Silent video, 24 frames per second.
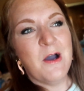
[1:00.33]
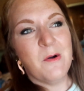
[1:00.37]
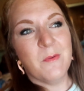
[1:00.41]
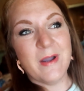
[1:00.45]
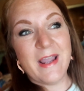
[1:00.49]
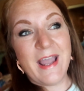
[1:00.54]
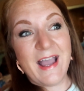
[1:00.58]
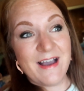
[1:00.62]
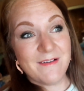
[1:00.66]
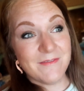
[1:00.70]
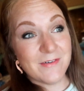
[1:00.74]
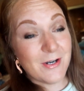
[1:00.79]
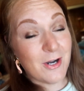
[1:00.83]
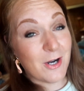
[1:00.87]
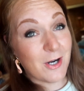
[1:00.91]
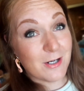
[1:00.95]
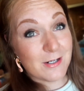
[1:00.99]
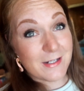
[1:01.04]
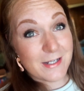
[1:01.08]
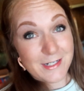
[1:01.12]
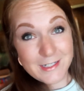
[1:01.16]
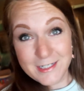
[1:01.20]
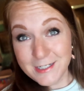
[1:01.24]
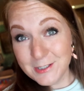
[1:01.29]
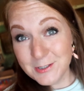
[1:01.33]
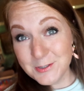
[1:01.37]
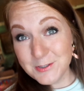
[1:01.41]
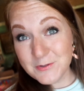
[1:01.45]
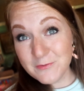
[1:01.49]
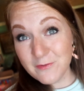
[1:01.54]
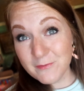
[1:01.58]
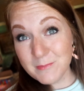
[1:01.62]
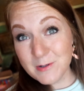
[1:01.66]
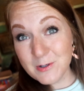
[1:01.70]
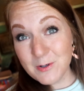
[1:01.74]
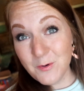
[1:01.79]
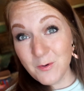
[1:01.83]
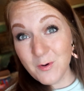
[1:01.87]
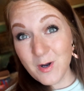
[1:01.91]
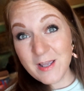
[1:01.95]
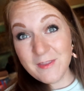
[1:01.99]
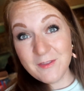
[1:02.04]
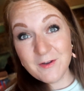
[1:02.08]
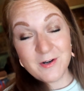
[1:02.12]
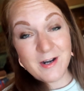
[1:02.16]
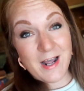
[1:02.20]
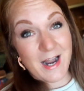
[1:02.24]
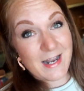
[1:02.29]
We haven't heard any news from McCoy.
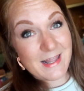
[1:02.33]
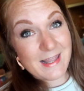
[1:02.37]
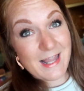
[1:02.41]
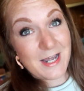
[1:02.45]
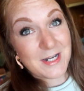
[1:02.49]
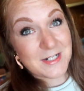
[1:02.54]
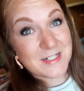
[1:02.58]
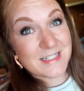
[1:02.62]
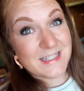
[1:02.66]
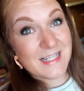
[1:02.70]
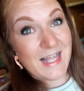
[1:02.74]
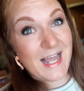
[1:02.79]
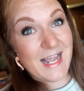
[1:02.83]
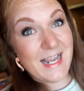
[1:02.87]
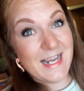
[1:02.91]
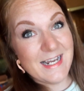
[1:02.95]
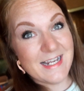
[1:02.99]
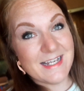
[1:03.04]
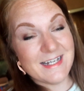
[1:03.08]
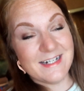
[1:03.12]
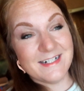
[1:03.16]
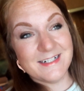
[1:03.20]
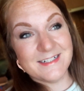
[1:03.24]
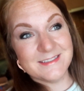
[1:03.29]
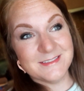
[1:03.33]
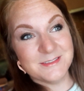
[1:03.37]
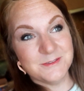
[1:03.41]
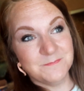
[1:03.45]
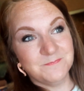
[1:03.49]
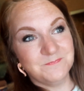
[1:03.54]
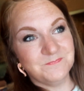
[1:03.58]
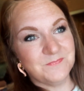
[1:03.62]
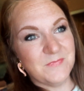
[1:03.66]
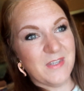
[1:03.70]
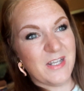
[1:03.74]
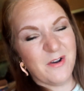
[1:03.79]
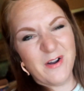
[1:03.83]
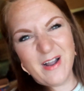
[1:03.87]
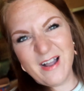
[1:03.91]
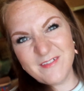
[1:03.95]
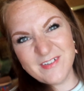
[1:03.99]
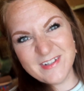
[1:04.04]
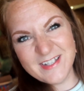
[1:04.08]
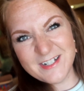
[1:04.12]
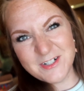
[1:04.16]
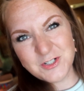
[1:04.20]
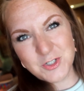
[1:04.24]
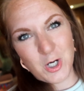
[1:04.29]
They're not allowed to like, um, you know, have
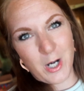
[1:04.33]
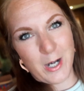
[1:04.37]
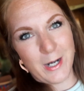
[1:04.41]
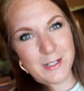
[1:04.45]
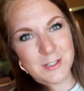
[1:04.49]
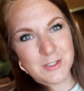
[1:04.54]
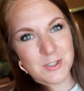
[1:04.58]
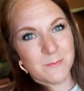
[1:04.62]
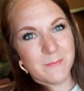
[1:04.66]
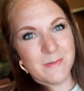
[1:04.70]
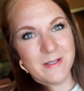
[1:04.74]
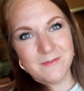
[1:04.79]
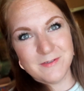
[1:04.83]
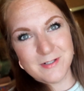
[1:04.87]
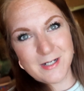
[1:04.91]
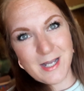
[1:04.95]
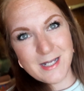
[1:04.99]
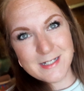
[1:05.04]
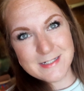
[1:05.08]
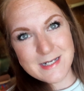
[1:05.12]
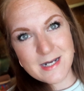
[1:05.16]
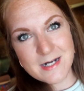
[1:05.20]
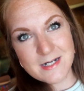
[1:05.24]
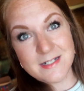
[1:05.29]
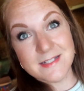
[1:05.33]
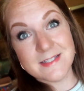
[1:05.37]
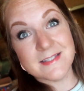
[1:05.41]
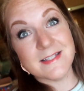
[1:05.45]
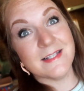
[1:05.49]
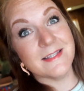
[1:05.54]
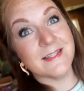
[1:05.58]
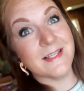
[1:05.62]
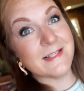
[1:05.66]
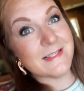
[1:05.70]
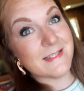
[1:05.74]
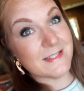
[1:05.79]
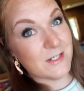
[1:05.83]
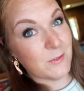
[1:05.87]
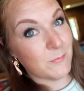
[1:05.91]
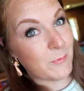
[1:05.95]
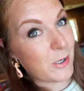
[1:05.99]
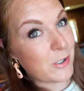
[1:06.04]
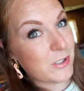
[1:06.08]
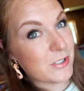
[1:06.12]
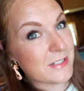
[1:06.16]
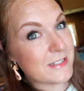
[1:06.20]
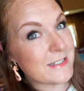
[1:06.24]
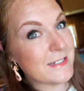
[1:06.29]
electronics or be able to contact us unless an
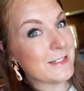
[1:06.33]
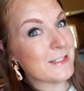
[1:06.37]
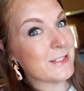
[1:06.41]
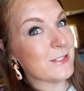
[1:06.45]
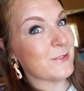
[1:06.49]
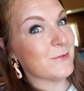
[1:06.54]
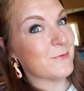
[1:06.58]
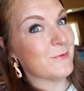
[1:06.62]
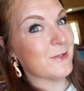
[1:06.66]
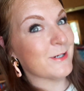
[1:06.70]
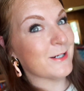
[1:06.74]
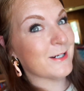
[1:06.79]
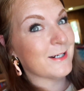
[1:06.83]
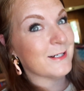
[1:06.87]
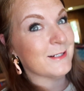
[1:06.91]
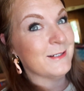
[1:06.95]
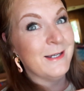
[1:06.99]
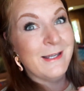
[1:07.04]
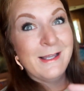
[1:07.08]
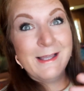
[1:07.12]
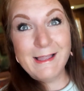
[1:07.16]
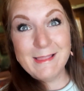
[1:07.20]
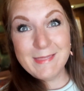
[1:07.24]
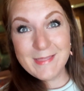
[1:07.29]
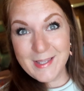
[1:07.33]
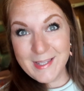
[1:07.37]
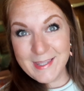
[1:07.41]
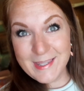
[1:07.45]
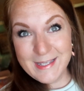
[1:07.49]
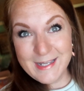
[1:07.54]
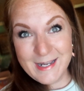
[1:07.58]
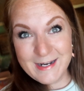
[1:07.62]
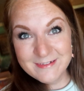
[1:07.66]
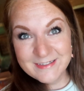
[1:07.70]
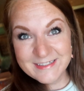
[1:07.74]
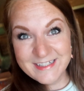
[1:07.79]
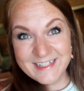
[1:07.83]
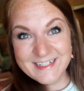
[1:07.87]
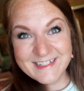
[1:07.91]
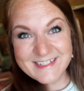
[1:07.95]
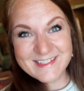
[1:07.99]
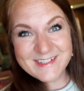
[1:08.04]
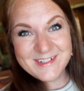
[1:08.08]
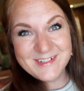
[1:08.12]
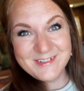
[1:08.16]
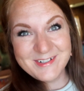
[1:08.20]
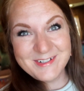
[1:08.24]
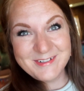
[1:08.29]
emergency. So we're thinking everything
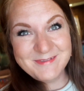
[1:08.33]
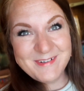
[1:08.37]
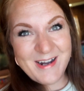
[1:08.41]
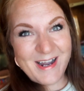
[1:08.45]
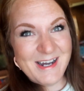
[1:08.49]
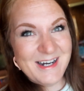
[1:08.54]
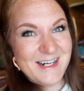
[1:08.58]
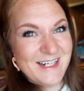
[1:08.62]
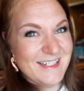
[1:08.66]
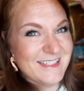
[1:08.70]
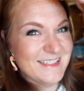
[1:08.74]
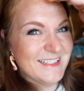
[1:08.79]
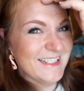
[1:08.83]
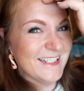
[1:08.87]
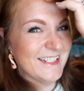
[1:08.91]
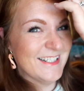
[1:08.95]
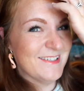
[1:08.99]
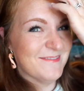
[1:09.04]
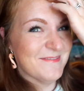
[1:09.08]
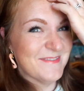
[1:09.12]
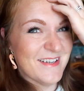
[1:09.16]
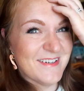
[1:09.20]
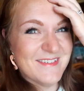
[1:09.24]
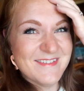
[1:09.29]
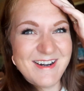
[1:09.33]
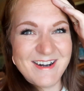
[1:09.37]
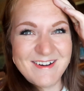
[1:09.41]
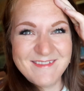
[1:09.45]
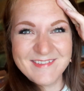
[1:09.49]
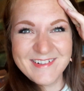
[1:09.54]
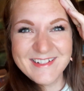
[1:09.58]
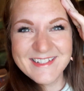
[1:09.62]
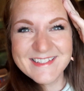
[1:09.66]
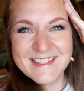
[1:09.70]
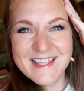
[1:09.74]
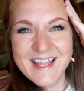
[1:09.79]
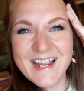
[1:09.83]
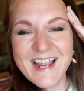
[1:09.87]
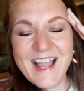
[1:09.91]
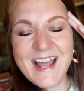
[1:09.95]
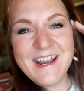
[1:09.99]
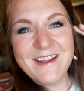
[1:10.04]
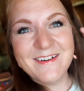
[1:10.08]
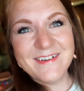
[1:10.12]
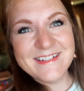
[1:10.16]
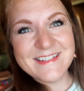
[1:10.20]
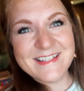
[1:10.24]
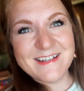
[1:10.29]
is going well. Oh, I'm so nervous. Like like, I
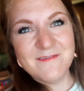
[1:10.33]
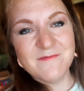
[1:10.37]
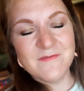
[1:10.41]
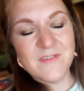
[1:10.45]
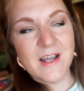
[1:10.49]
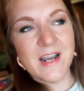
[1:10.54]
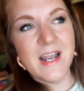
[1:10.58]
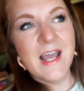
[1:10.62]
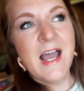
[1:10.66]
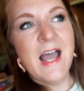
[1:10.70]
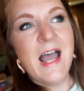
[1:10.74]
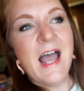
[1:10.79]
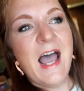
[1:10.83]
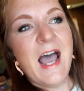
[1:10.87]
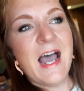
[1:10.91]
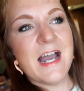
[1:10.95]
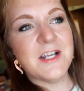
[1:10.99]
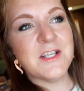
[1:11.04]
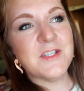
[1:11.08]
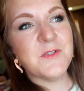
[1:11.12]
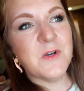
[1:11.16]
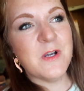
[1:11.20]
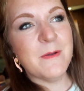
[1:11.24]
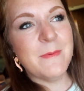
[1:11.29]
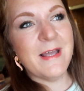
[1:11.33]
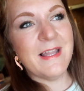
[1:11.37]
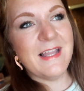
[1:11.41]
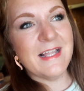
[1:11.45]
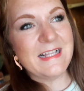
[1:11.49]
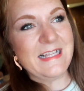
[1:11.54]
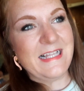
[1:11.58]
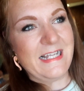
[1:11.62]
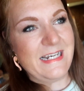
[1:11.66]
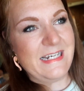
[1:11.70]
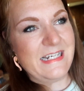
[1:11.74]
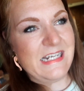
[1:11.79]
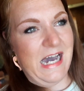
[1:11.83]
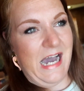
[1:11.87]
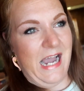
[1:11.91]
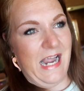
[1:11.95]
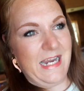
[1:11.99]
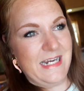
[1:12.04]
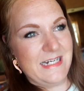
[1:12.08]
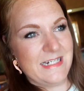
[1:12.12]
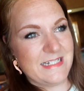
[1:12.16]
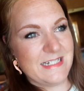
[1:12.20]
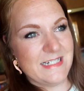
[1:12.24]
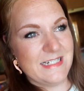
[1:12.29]
know he's having fun. I just worry about like the
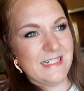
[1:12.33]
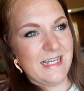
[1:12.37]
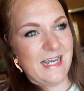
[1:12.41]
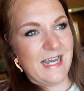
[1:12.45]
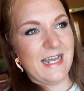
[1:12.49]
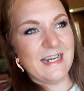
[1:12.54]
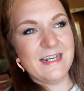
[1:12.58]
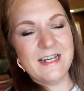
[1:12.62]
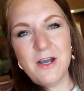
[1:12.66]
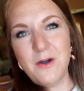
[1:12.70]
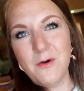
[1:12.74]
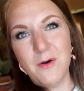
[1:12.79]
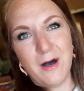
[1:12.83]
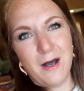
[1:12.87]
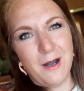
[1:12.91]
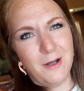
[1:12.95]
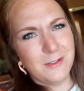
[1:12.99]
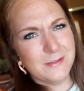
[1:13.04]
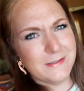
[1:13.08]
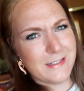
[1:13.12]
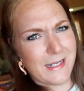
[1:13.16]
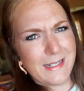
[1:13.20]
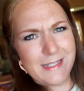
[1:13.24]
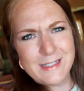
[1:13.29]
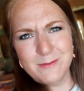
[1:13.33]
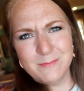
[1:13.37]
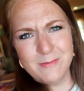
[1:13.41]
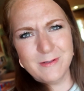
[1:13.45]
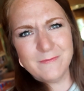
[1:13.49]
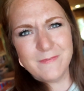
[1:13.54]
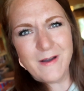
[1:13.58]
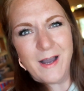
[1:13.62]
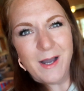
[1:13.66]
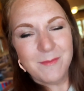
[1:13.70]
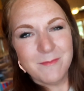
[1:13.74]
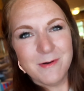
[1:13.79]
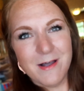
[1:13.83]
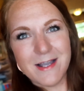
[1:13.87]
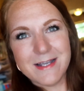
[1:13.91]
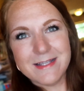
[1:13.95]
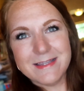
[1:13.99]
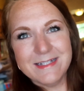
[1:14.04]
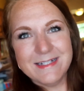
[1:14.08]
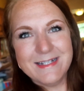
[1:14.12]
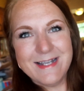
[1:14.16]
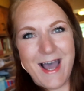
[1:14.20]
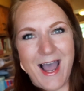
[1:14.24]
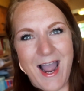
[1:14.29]
night. I know all day he'll be fine, but like
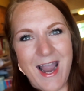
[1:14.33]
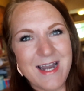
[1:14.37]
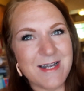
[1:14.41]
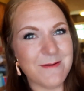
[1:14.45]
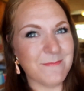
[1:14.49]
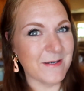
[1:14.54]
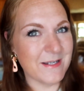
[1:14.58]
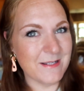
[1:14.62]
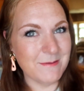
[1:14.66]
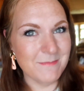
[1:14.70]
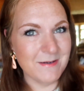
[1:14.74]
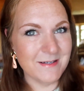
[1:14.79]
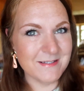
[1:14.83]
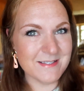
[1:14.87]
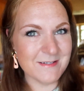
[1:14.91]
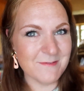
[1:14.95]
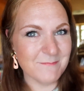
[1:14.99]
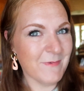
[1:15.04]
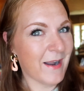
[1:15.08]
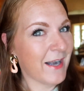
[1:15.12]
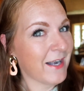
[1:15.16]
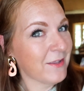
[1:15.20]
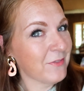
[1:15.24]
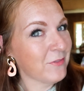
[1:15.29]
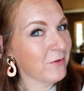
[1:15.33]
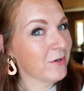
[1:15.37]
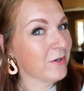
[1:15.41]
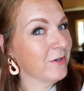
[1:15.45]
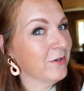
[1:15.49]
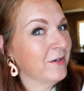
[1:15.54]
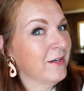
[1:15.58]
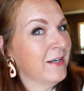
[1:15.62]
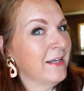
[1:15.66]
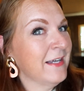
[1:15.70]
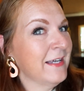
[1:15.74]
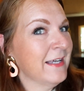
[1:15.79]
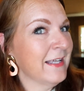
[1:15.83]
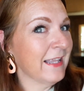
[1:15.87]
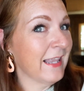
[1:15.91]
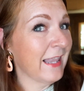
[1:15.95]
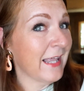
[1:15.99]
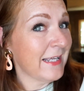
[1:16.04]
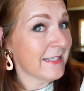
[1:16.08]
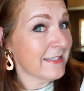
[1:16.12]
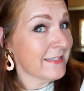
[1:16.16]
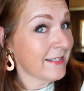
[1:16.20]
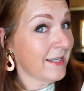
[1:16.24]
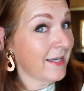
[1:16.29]
the night, but he must have made it through
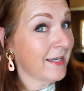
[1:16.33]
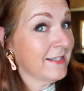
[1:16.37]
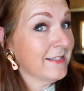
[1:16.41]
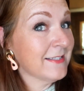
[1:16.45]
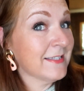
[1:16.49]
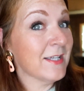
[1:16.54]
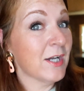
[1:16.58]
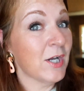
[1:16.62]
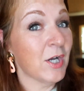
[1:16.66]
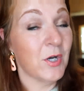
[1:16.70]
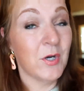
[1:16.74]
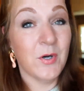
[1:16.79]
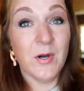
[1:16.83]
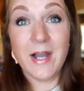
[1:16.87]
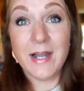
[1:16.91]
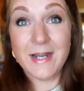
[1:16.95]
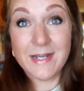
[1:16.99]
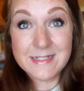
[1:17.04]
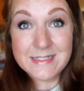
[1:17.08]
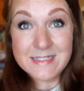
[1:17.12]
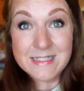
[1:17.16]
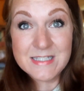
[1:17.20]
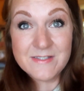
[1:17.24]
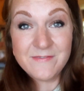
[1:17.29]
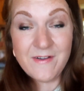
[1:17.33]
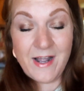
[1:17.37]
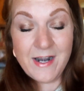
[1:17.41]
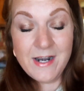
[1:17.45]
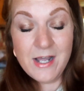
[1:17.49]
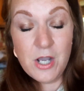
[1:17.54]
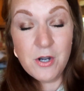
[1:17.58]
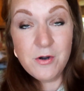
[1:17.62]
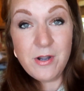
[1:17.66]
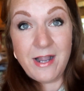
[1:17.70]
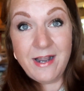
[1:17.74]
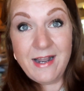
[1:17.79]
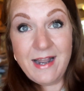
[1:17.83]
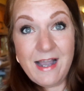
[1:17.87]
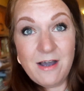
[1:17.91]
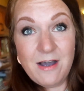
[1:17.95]
last night, so I guess it's fine. Okay,